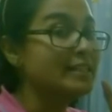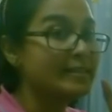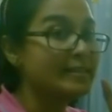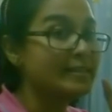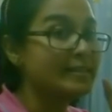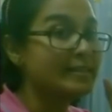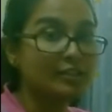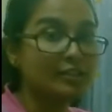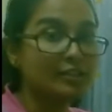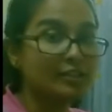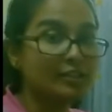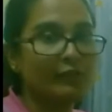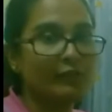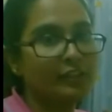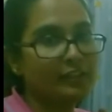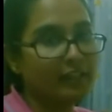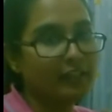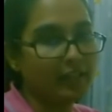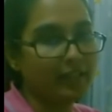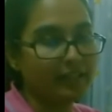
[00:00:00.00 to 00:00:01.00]
search for the
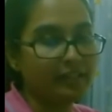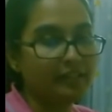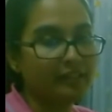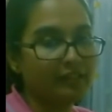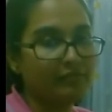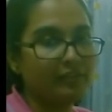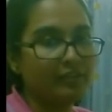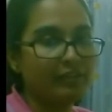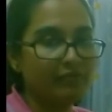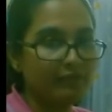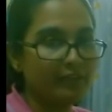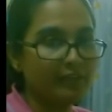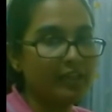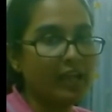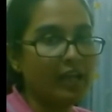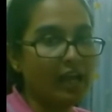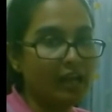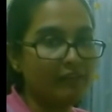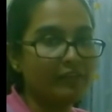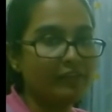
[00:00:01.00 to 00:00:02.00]
digraph if we
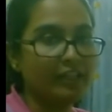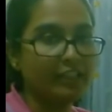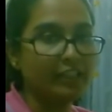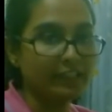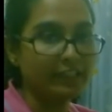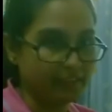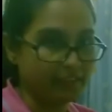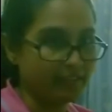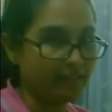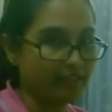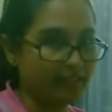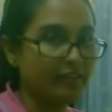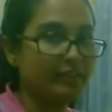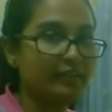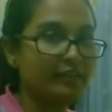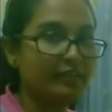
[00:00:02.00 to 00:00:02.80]
have any in the